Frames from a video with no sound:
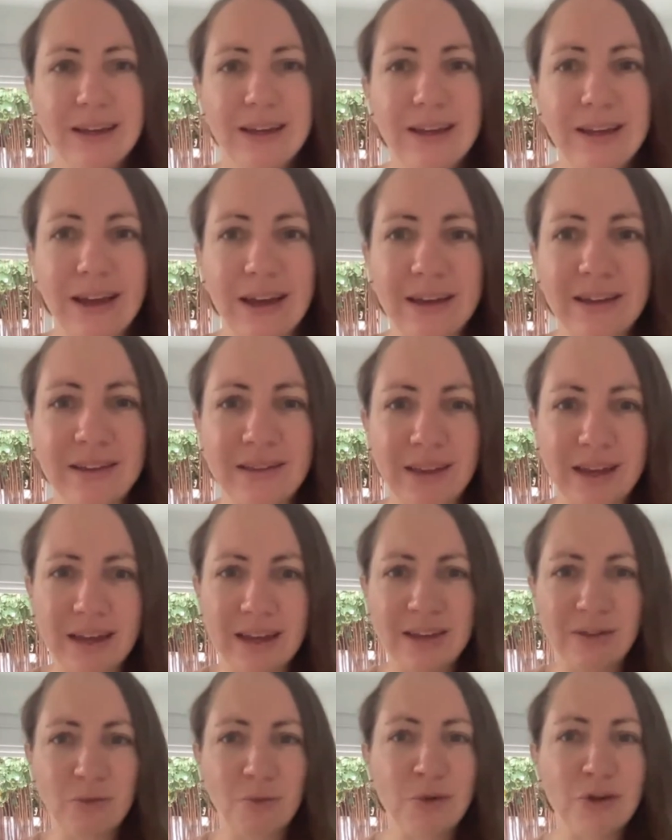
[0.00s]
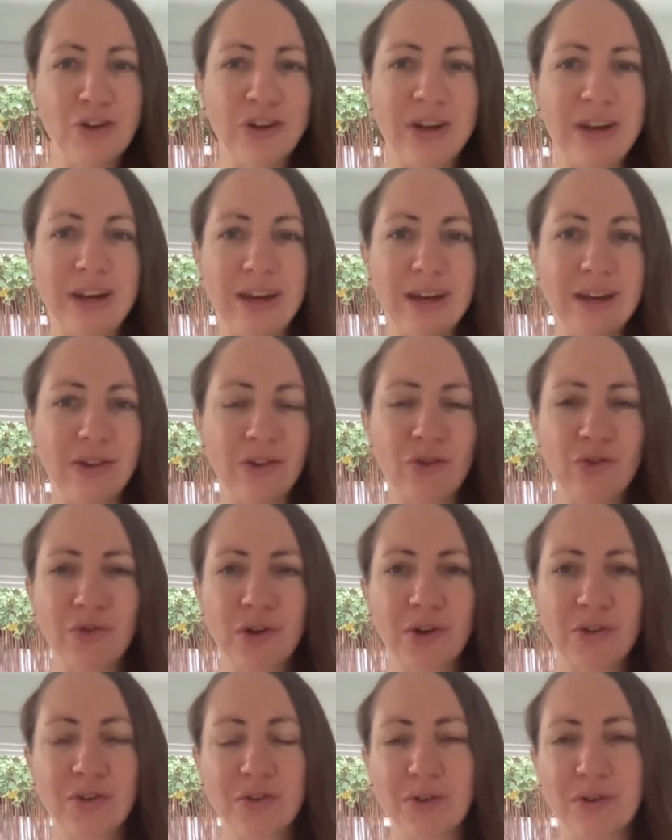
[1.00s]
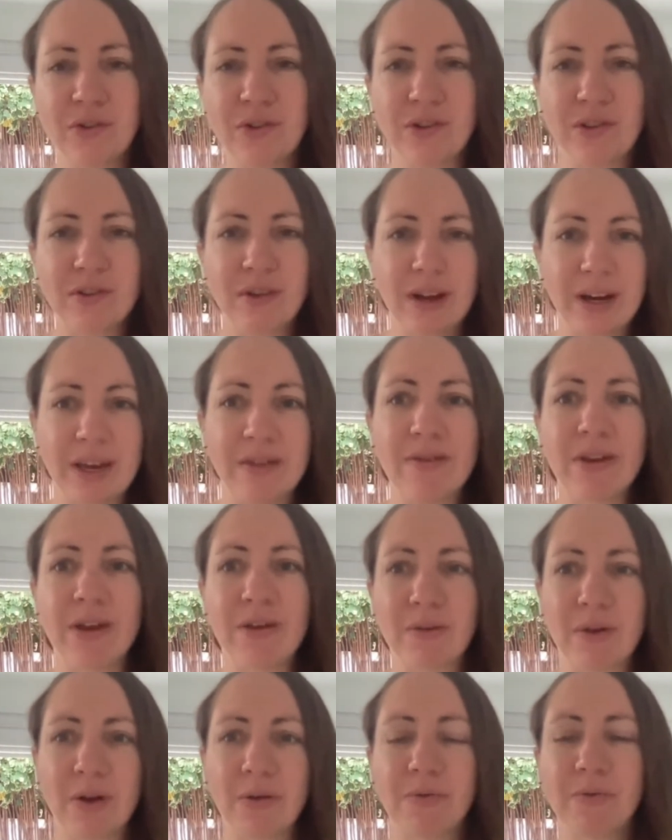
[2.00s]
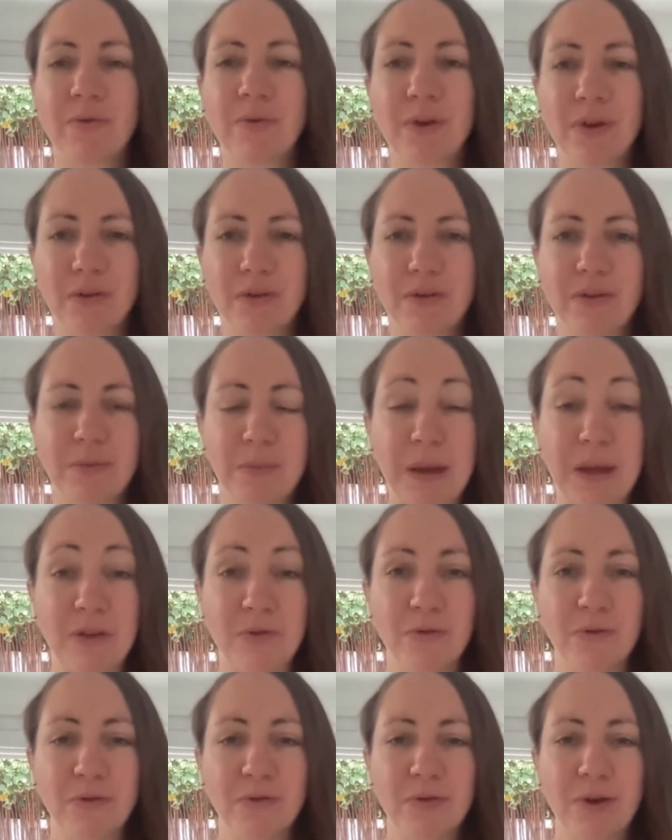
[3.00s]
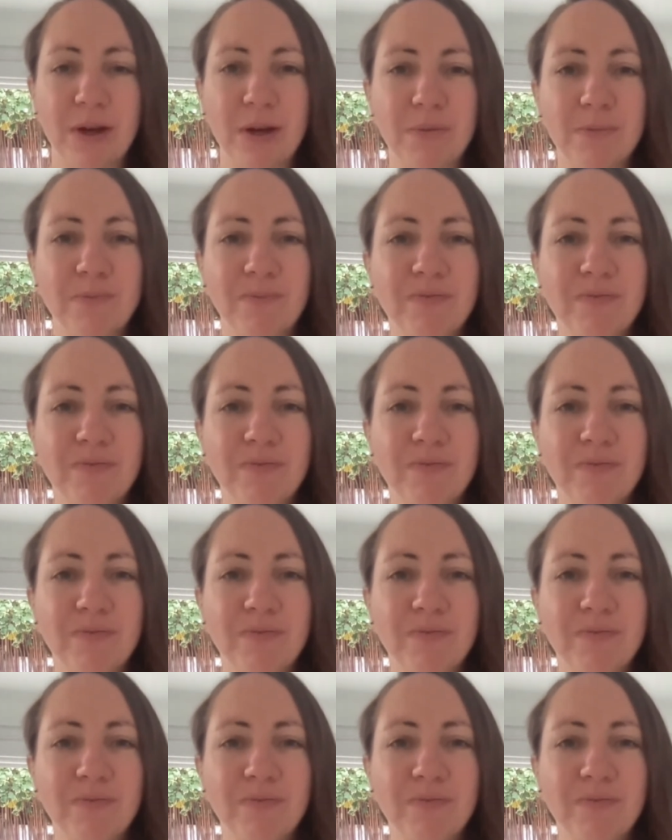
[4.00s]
yeah, his rigidity and his structure is just not giving him enough of space for freedom.